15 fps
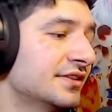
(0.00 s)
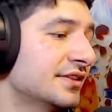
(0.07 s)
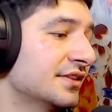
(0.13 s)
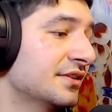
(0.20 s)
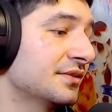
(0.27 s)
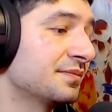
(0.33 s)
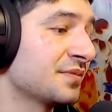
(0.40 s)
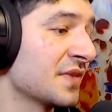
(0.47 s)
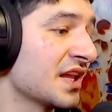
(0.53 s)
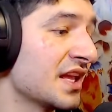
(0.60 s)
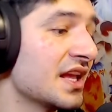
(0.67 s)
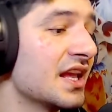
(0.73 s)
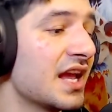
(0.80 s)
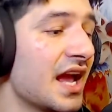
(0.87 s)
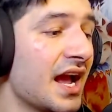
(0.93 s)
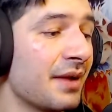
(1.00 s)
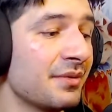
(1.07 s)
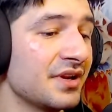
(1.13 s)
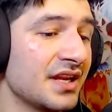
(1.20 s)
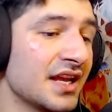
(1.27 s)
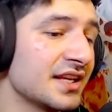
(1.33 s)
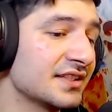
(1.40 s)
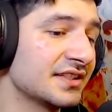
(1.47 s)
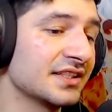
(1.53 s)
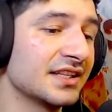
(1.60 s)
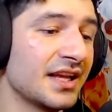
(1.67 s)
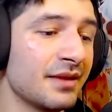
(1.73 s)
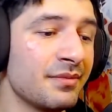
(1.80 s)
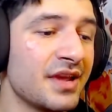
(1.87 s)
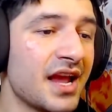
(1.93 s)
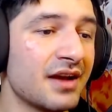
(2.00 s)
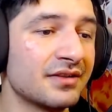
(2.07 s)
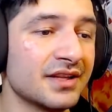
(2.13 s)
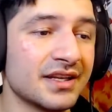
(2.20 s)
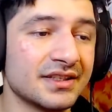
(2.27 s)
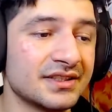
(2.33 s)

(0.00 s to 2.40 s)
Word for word: So, I mean, yeah, it's still Amy out there.